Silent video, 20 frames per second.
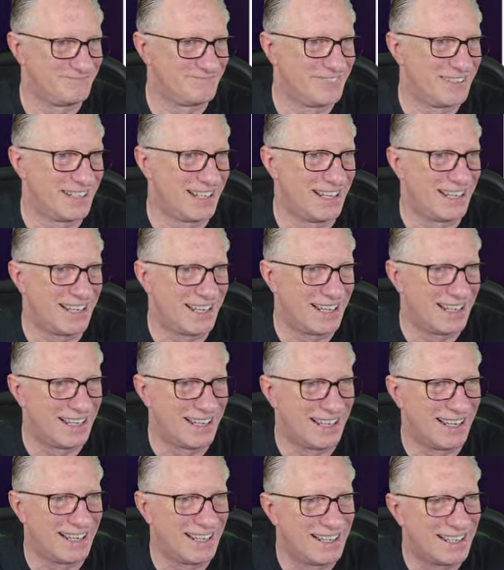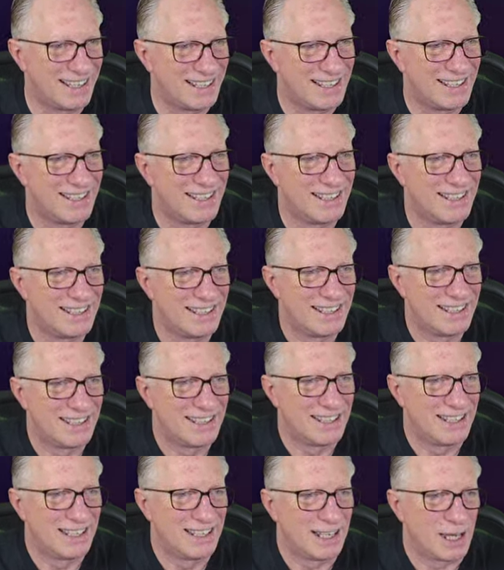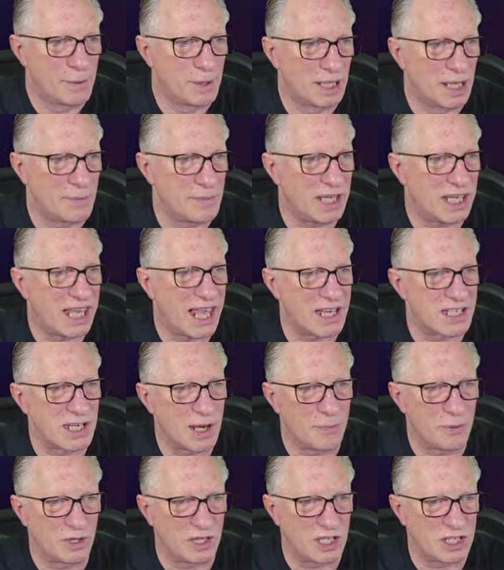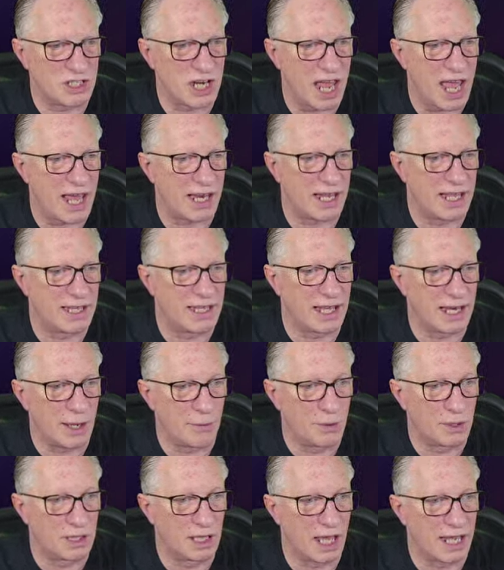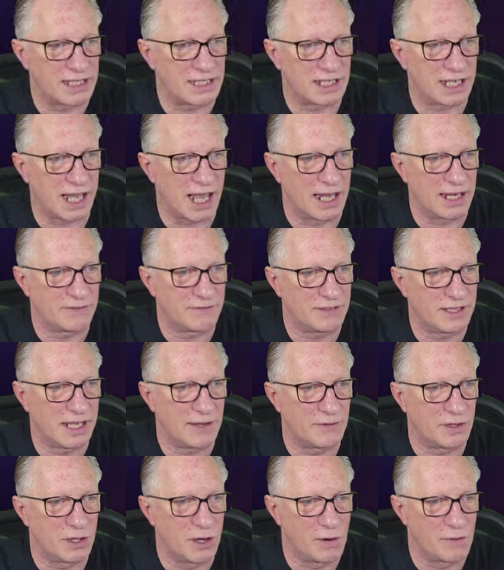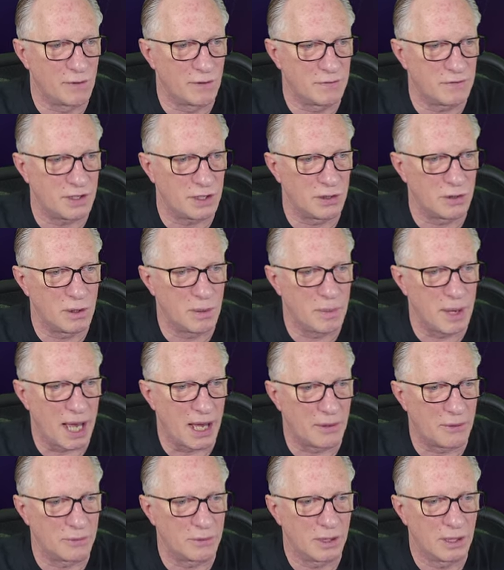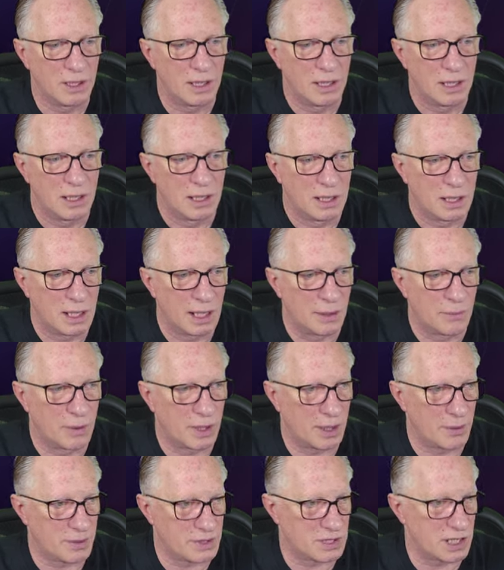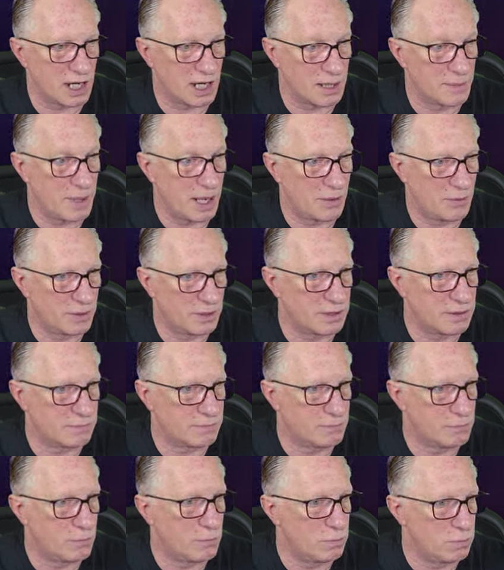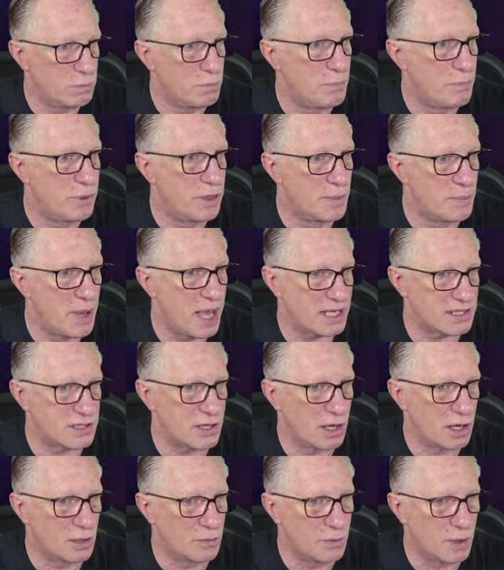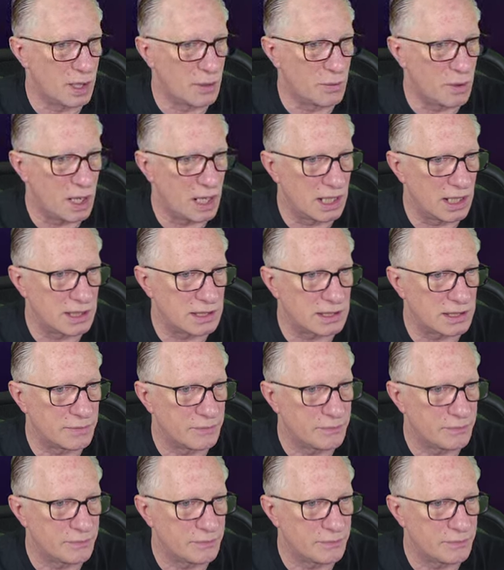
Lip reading: But let me catch up with the chat, and then I would like to kind of give an overview about what I was talking about with the best hardware wallets.